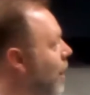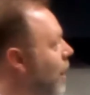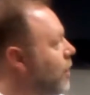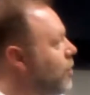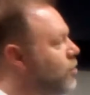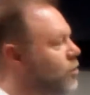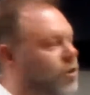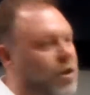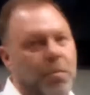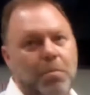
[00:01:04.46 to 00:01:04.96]

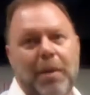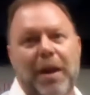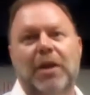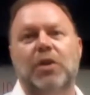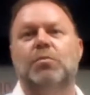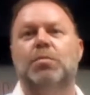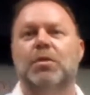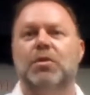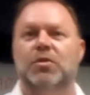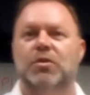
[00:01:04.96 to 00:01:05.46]
relationship
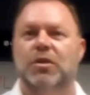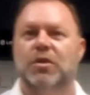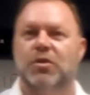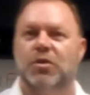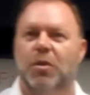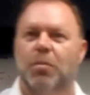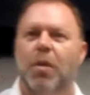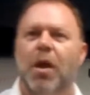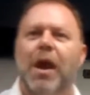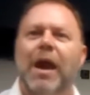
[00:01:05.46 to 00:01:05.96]
management
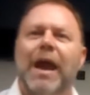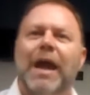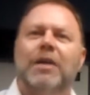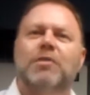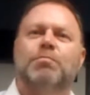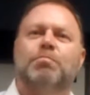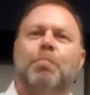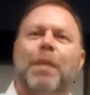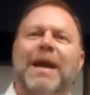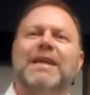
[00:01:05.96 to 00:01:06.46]
system,
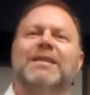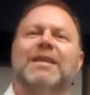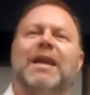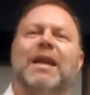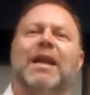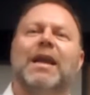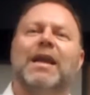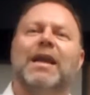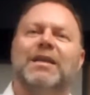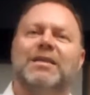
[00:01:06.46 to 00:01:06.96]
is
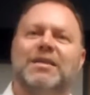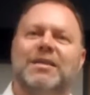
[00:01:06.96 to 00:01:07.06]
basically